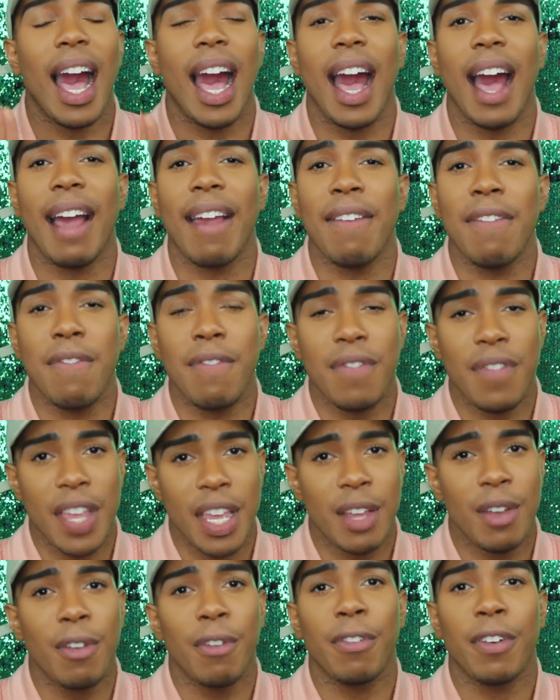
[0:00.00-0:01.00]
I
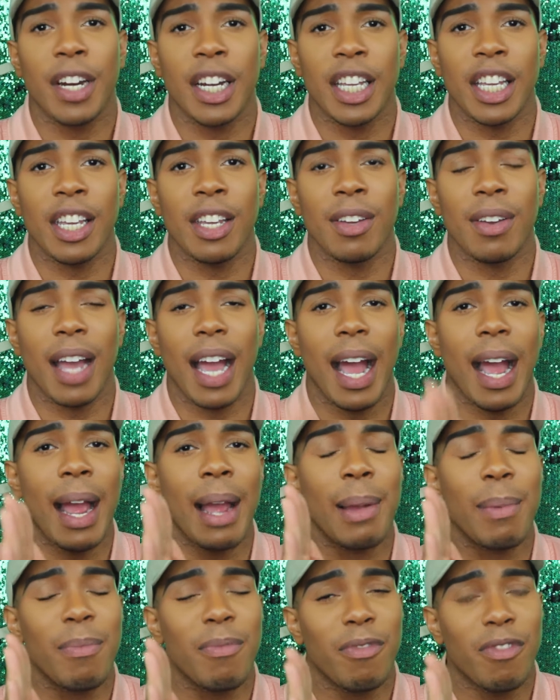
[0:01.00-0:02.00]
feel for you.
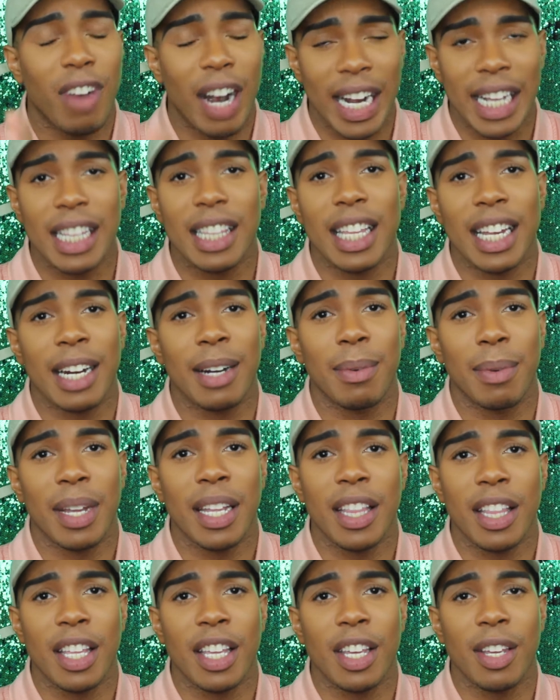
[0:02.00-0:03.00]
I'm right there
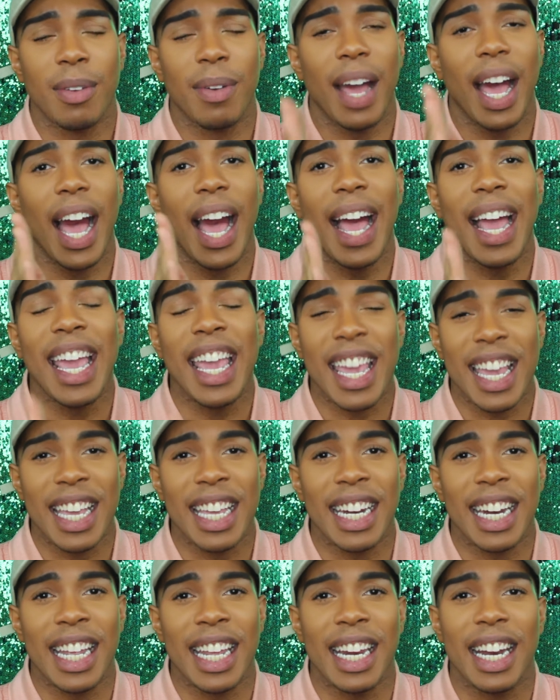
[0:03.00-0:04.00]
with you. I
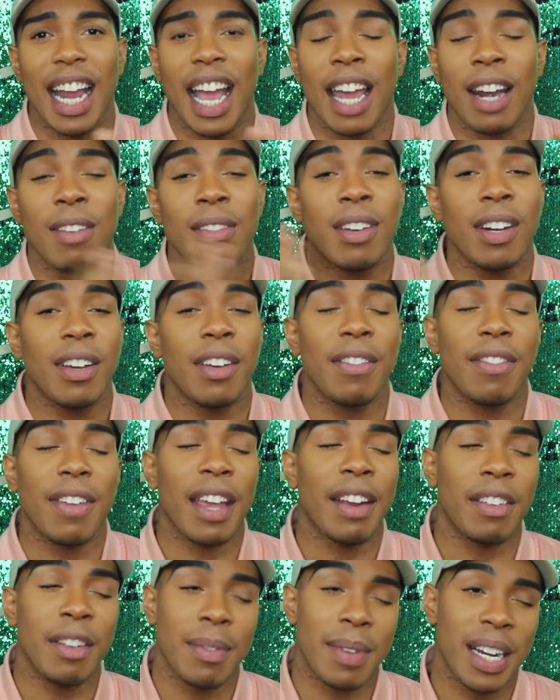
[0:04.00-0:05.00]
hate it. I don't know if
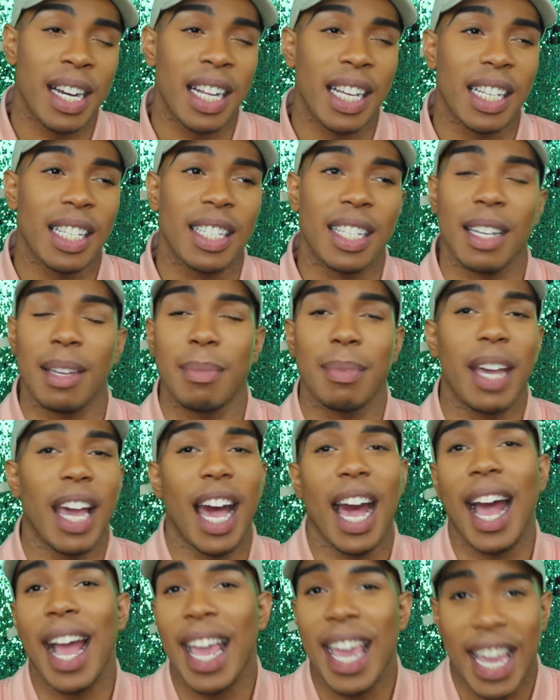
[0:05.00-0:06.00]
everyone hates it, but
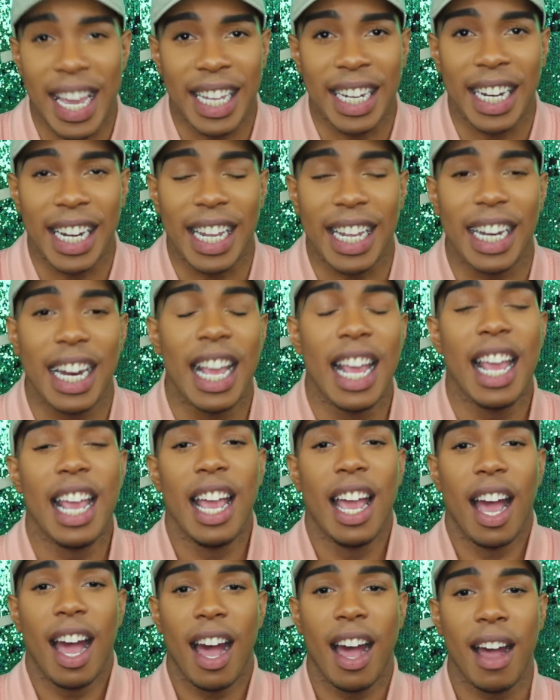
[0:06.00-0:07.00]
I hate it.
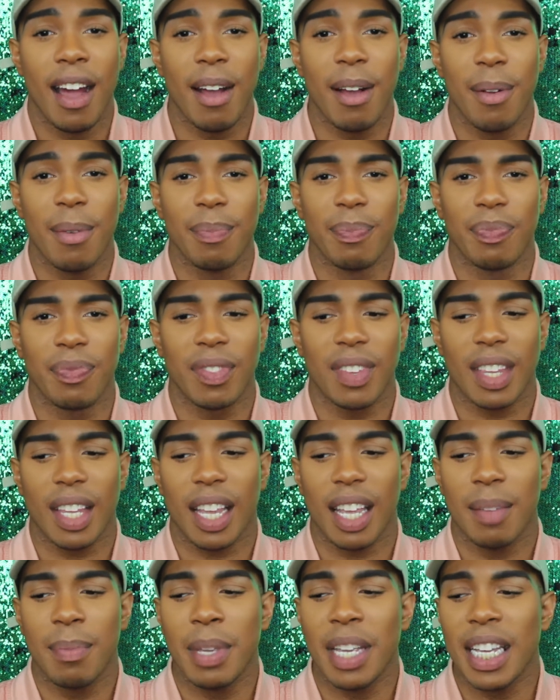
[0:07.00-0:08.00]

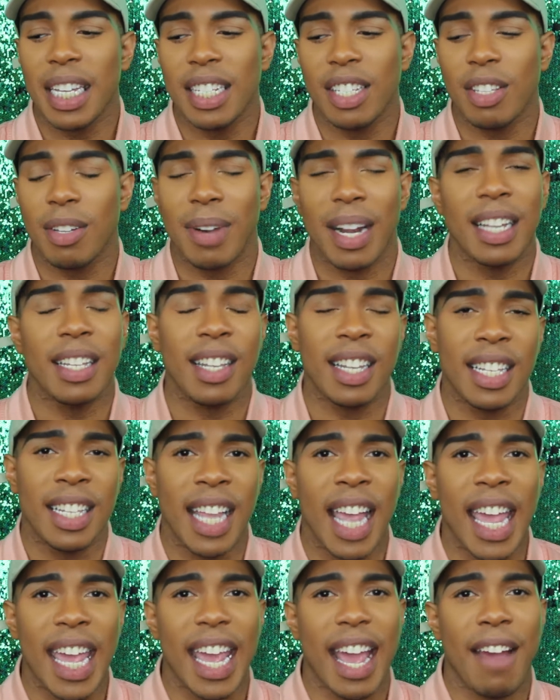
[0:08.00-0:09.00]
Because throughout the
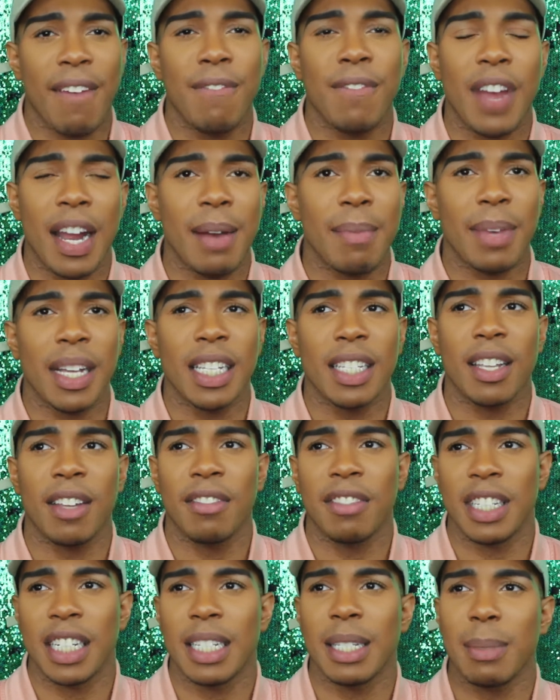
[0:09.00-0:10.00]
day, I find
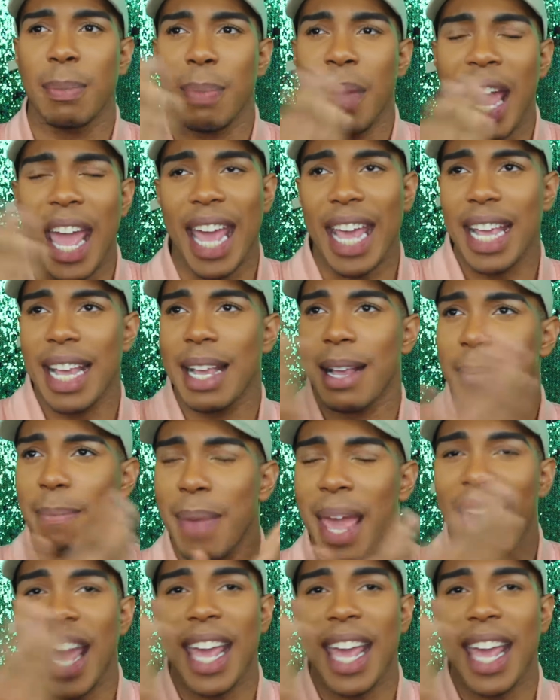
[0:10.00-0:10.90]
myself just packing